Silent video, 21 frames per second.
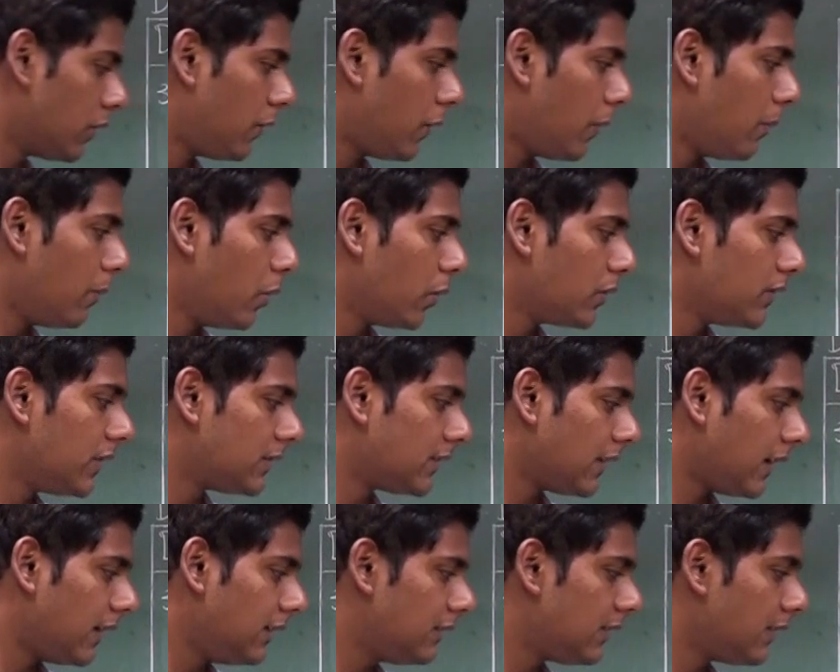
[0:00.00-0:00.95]
for both the
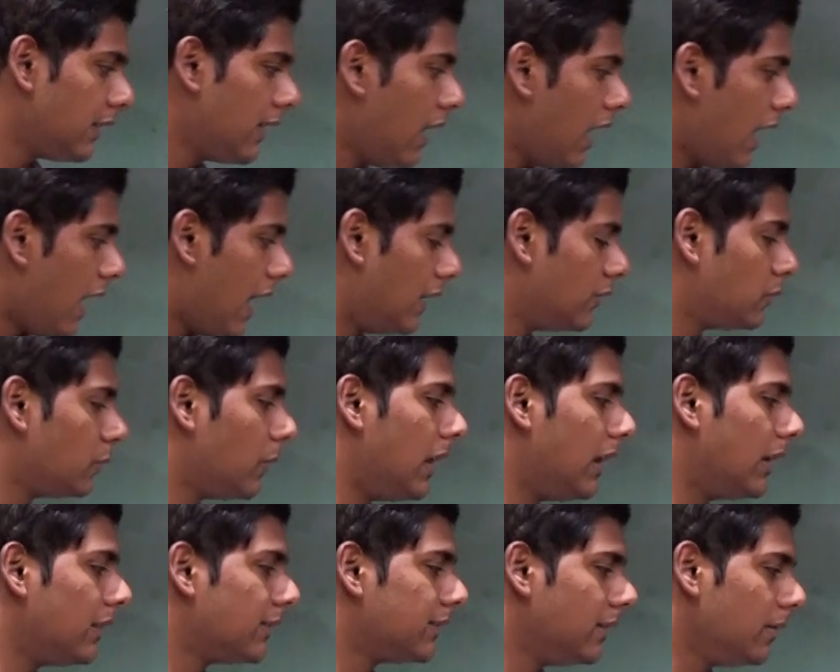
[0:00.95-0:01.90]
sides as
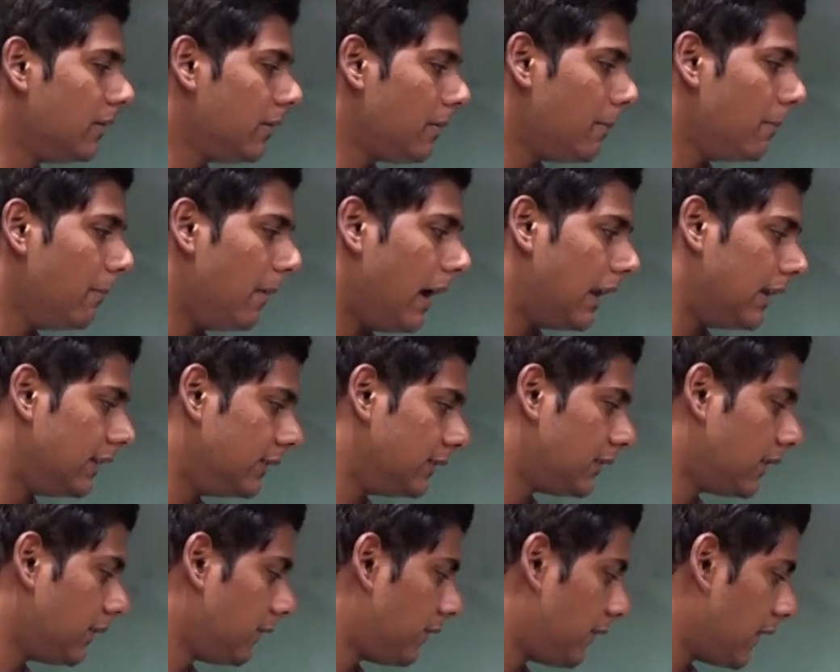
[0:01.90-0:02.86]
well as the
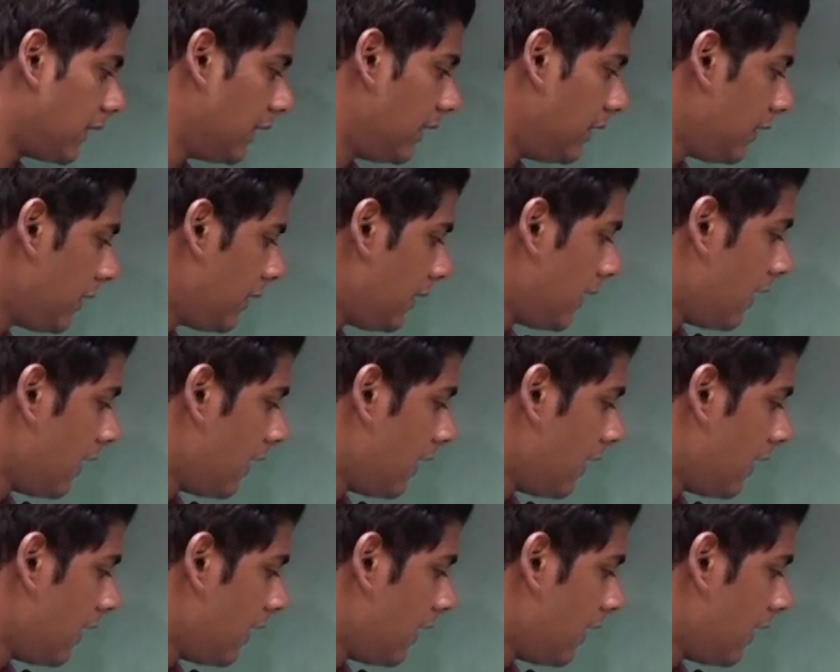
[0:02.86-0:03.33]
balancing figure.